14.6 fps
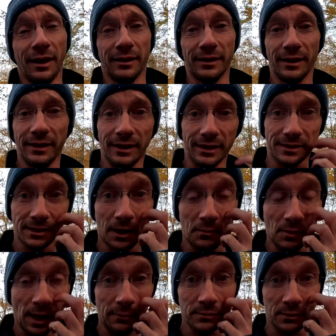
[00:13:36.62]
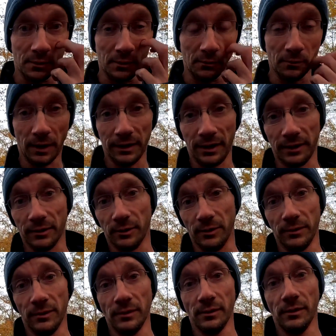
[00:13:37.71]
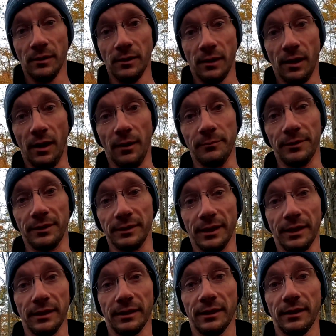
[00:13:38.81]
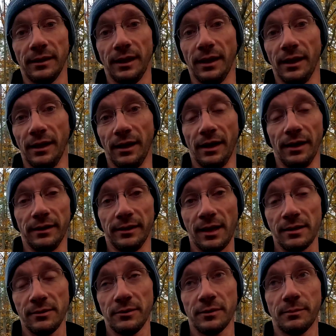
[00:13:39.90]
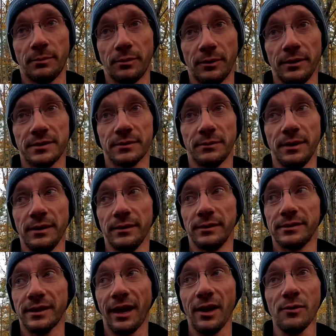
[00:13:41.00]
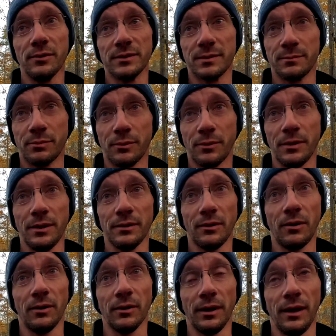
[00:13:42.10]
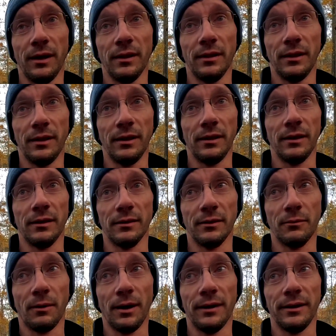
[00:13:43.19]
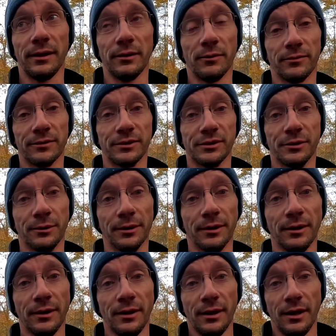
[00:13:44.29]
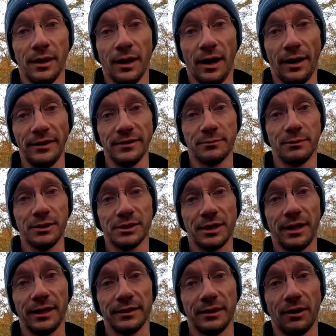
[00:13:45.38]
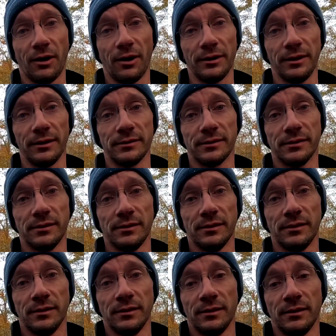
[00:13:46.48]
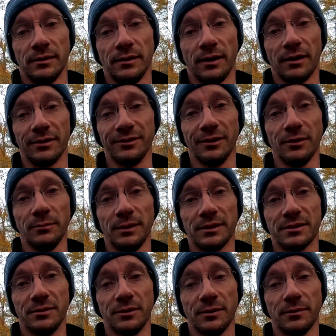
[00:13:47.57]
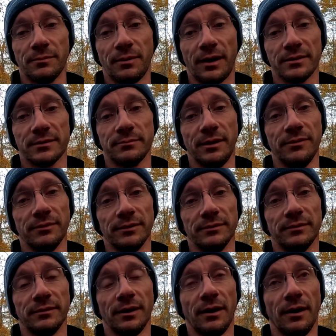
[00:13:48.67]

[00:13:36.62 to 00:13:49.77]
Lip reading: Then I did a time lapse with the wide angle with the lake, and that looked pretty sweet. The tail was pretty long in the wide angle for sure. I just wish I had caught it a little bit sooner, possibly even